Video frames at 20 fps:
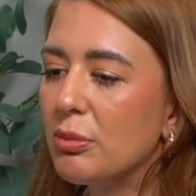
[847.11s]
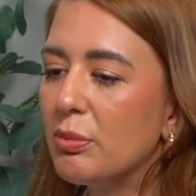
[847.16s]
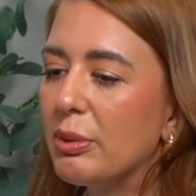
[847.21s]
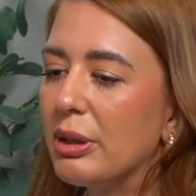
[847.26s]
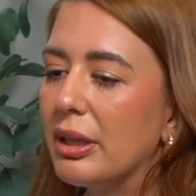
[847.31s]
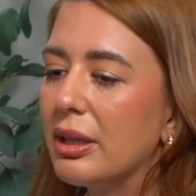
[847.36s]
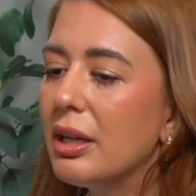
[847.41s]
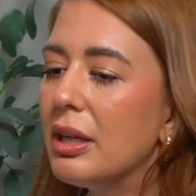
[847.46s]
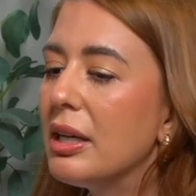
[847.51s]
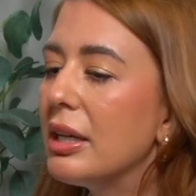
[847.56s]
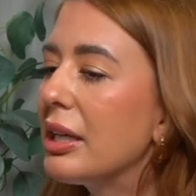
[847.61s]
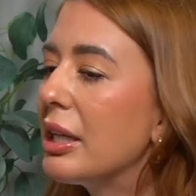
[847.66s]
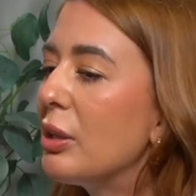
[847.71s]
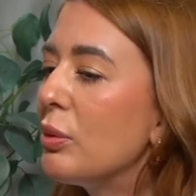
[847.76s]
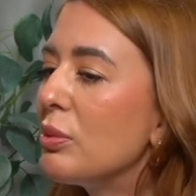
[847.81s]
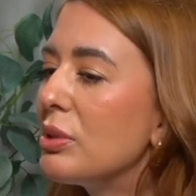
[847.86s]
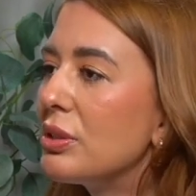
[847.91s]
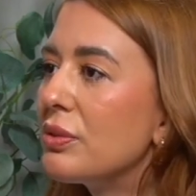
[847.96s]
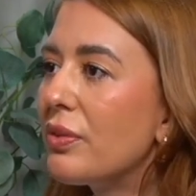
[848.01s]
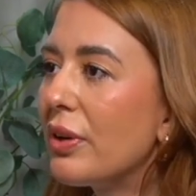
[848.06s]
But he
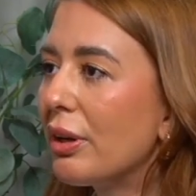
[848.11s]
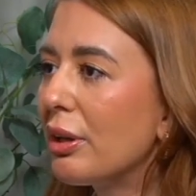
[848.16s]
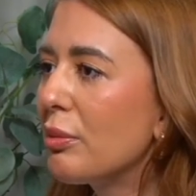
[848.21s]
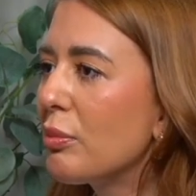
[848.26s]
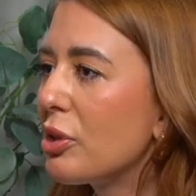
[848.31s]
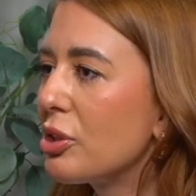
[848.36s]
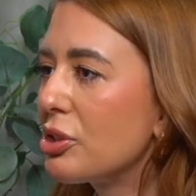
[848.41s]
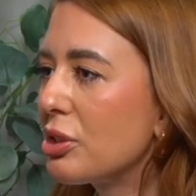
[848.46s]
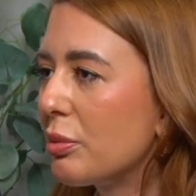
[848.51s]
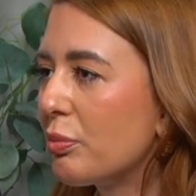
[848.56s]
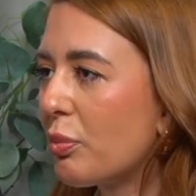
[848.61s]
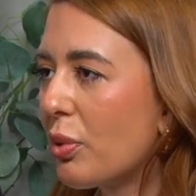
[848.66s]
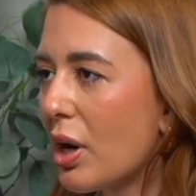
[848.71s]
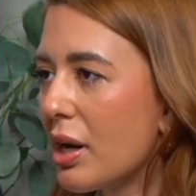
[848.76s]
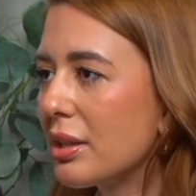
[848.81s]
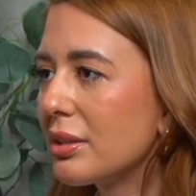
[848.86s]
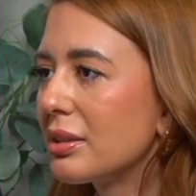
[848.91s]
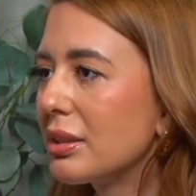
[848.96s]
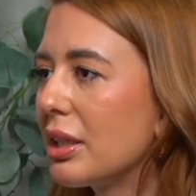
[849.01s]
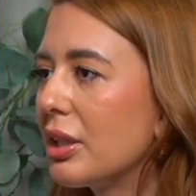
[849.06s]
was very much
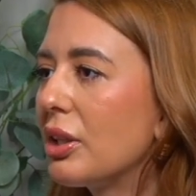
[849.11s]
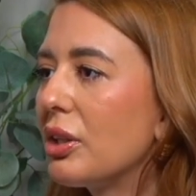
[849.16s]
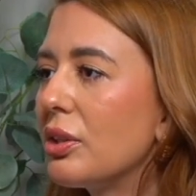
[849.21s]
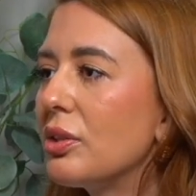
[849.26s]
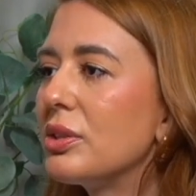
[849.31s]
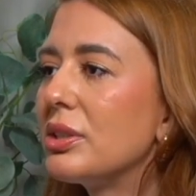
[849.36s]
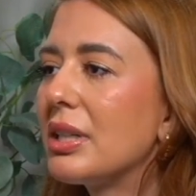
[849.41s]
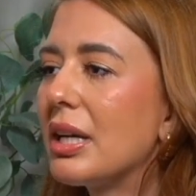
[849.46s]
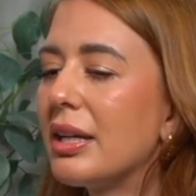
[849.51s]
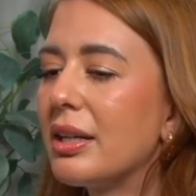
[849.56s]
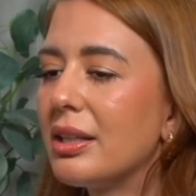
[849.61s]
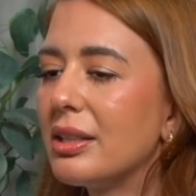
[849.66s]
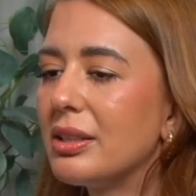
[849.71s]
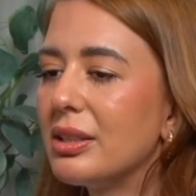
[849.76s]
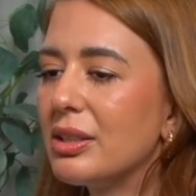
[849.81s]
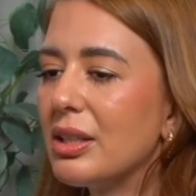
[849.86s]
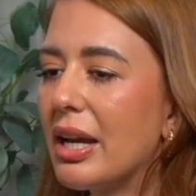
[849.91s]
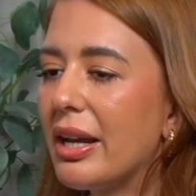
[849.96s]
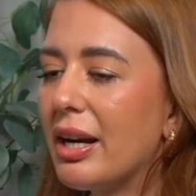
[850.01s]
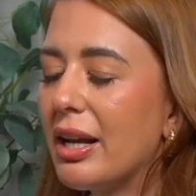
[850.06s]
impressed, like you said.
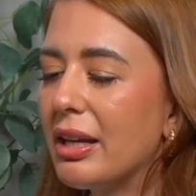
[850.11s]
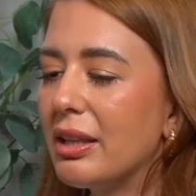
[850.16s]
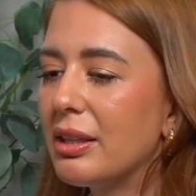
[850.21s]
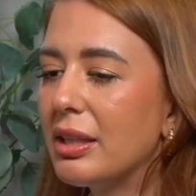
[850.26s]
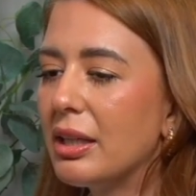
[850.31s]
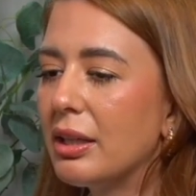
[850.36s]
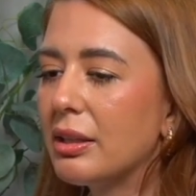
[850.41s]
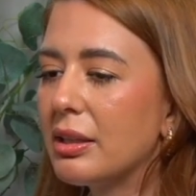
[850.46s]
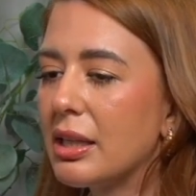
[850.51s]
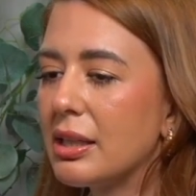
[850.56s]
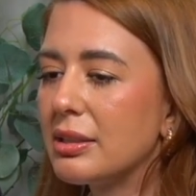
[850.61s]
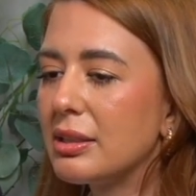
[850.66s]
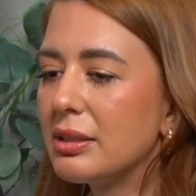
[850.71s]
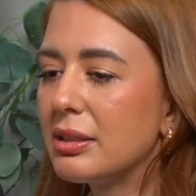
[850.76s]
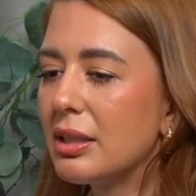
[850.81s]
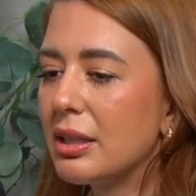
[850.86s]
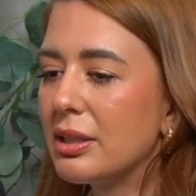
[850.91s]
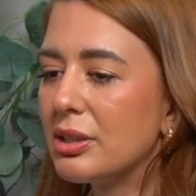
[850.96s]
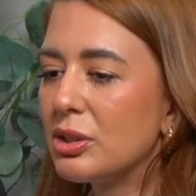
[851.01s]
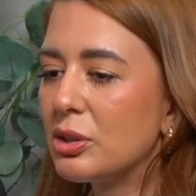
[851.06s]
And I think
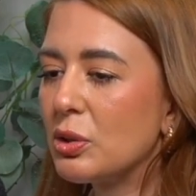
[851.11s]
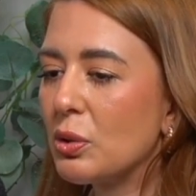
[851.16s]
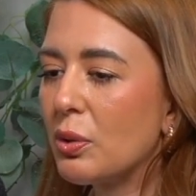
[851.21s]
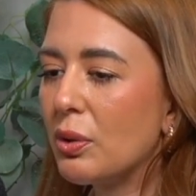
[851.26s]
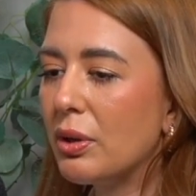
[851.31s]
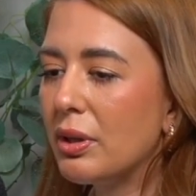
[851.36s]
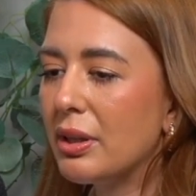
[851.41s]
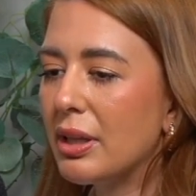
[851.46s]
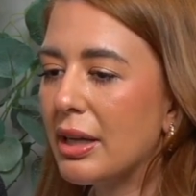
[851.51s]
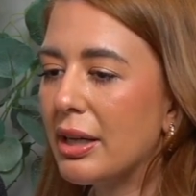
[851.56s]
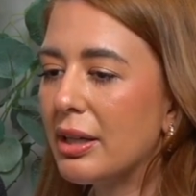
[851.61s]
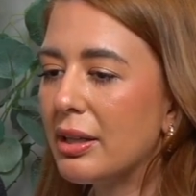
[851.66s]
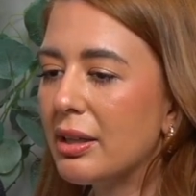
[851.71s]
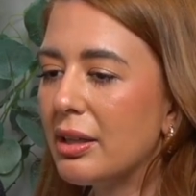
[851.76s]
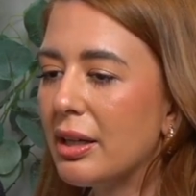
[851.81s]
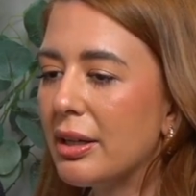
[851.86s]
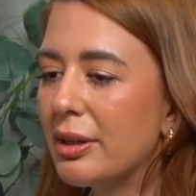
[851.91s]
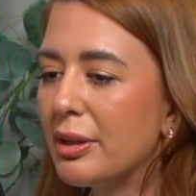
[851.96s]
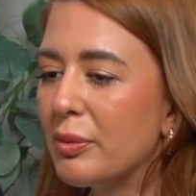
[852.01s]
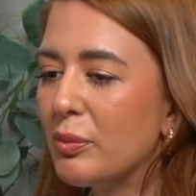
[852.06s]
that's a story that
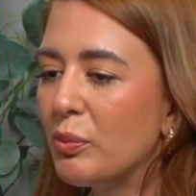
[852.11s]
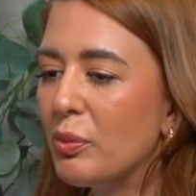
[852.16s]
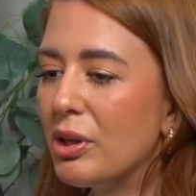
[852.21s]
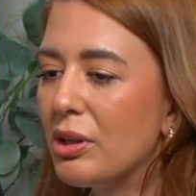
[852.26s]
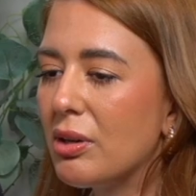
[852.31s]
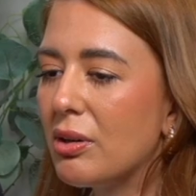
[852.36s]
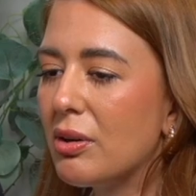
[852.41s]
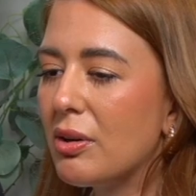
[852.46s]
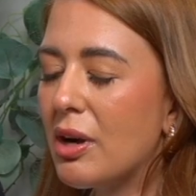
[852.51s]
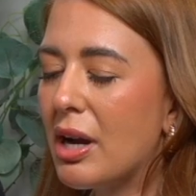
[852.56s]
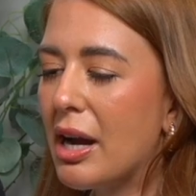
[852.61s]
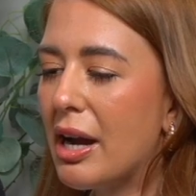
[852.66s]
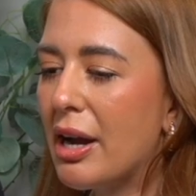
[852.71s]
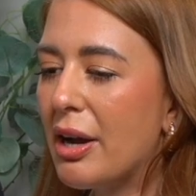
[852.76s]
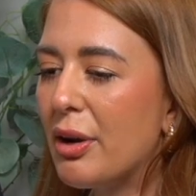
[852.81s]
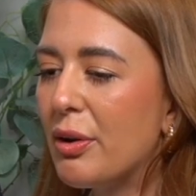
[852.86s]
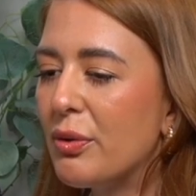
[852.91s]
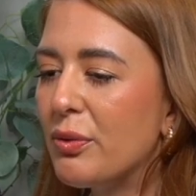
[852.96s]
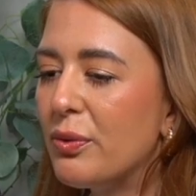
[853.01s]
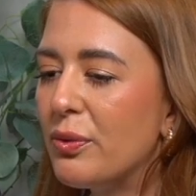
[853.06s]
we all
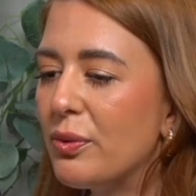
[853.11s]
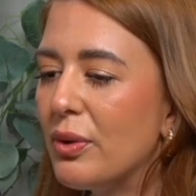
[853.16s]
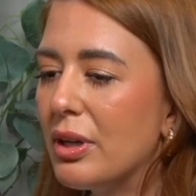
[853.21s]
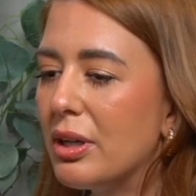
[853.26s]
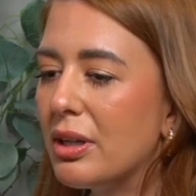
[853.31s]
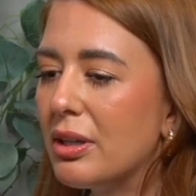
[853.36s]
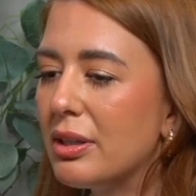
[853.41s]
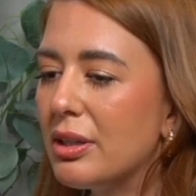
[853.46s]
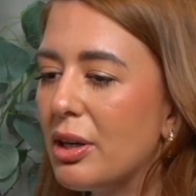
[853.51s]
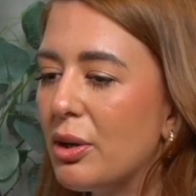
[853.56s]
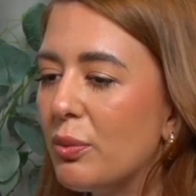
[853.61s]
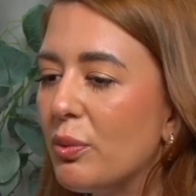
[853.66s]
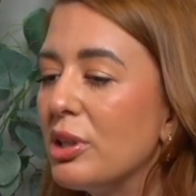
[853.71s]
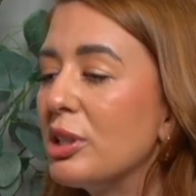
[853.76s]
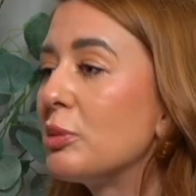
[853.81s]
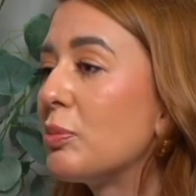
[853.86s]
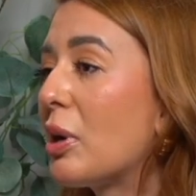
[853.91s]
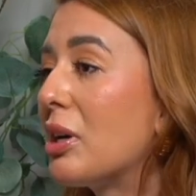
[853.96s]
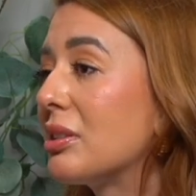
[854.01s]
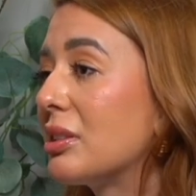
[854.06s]
have a
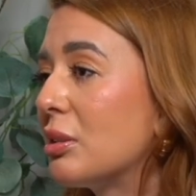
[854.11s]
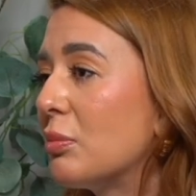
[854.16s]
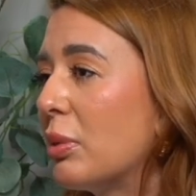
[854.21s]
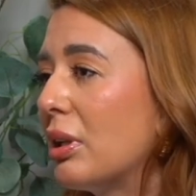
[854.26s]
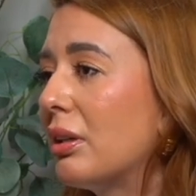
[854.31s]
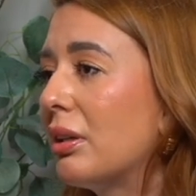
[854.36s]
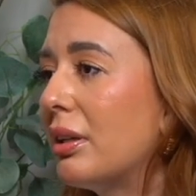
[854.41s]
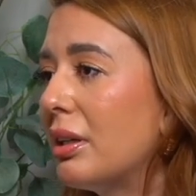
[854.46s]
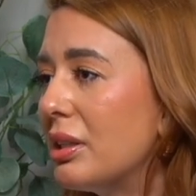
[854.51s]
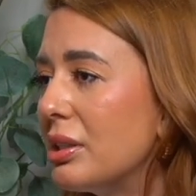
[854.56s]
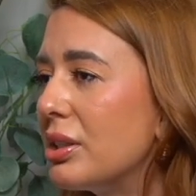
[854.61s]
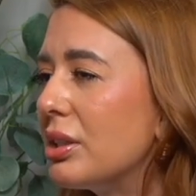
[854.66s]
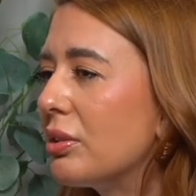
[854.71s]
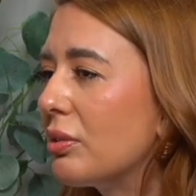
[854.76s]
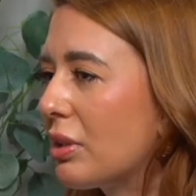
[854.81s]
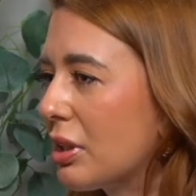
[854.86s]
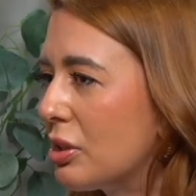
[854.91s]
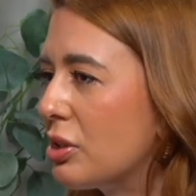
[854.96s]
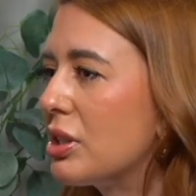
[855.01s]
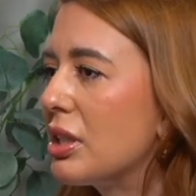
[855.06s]
responsibility to
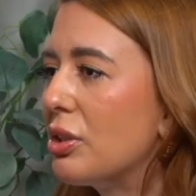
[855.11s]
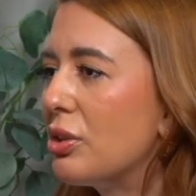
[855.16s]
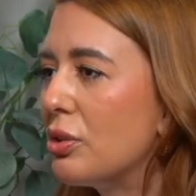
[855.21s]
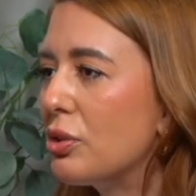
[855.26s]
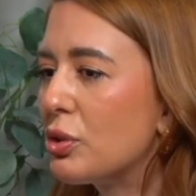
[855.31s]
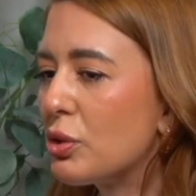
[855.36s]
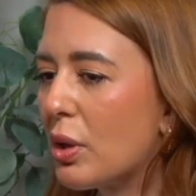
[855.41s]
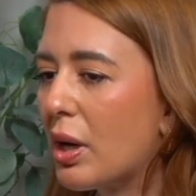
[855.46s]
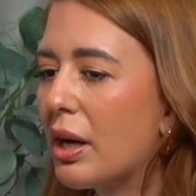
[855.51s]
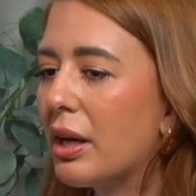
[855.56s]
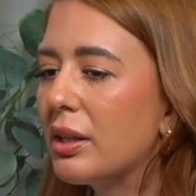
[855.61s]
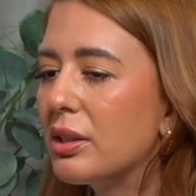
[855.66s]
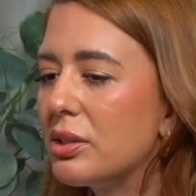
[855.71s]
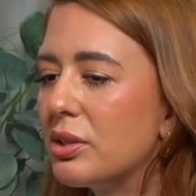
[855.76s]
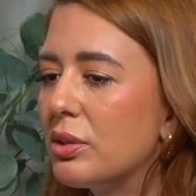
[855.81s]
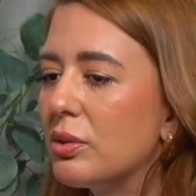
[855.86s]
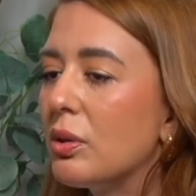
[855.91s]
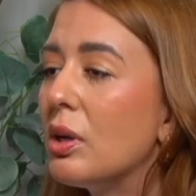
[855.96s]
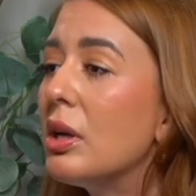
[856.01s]
continue trying to